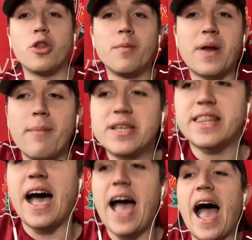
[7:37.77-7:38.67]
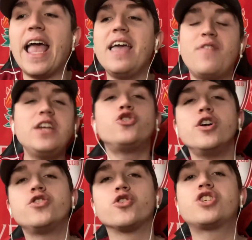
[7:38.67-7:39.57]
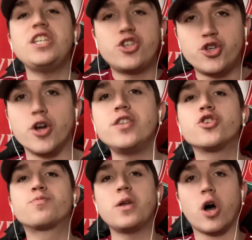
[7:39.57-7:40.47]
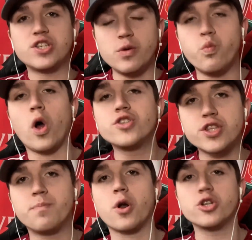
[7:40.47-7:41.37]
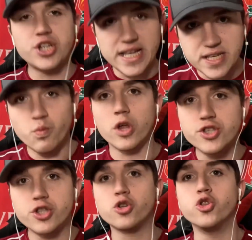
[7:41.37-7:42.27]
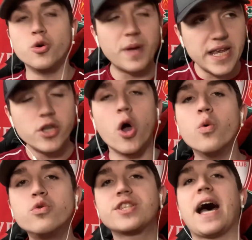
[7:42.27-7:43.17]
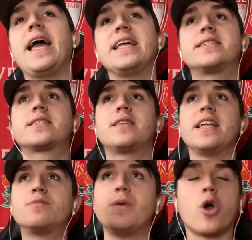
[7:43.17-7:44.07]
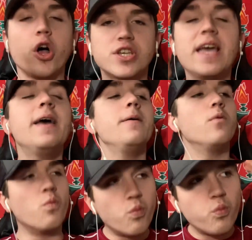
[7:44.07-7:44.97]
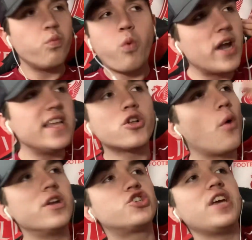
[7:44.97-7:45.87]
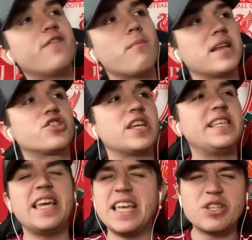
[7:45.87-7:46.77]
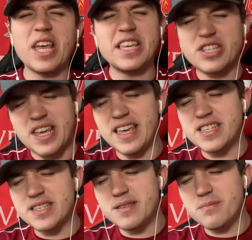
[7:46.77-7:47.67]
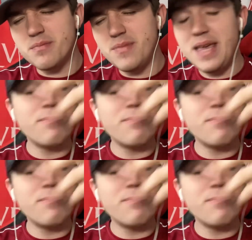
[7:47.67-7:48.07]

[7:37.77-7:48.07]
on the premise that I, if he joins us, he's joined us because he wants the project, he wants the club, he knows that it's it's because what he'll go and achieve at Man City is is is he